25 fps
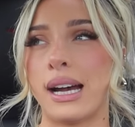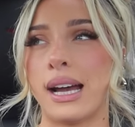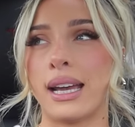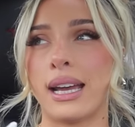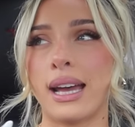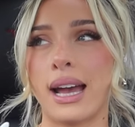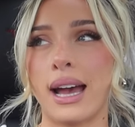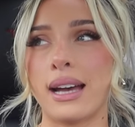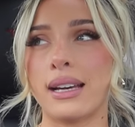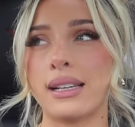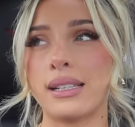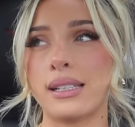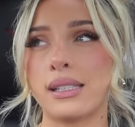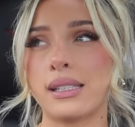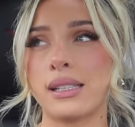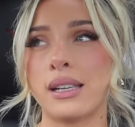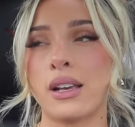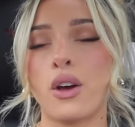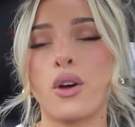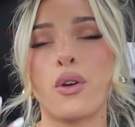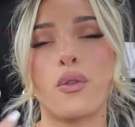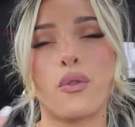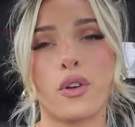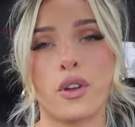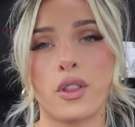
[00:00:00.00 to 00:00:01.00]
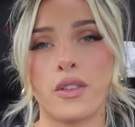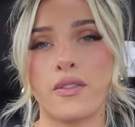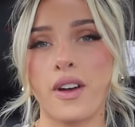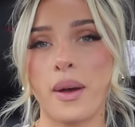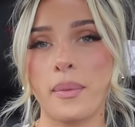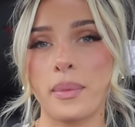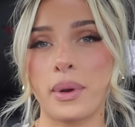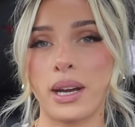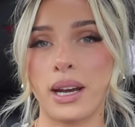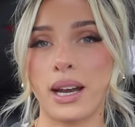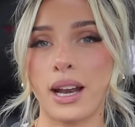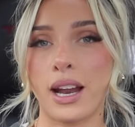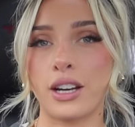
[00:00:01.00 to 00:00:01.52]
I guess, for the
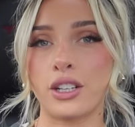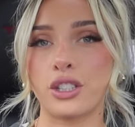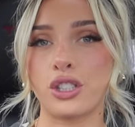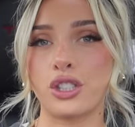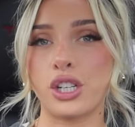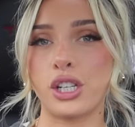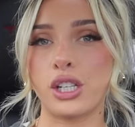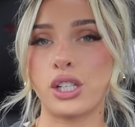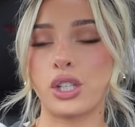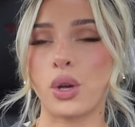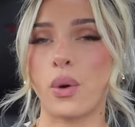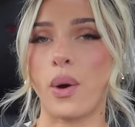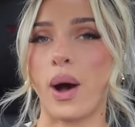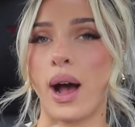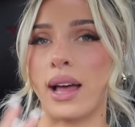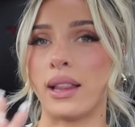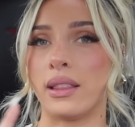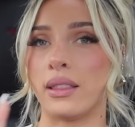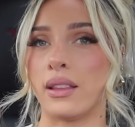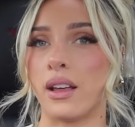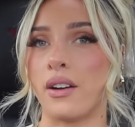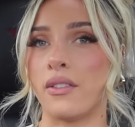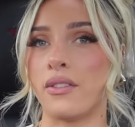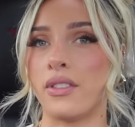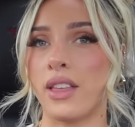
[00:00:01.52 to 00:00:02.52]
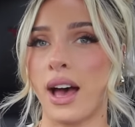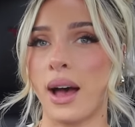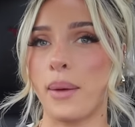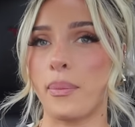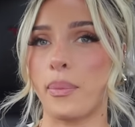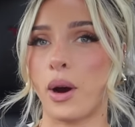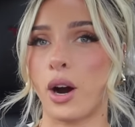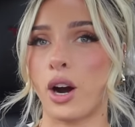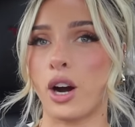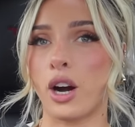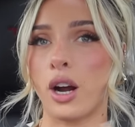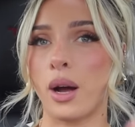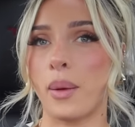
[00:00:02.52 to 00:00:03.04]
feminine energy. So I love that
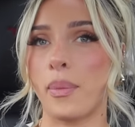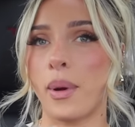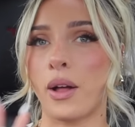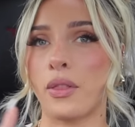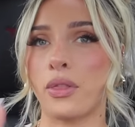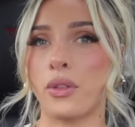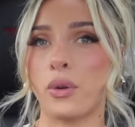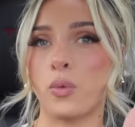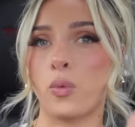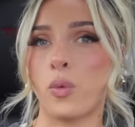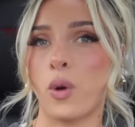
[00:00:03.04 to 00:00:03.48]
part about the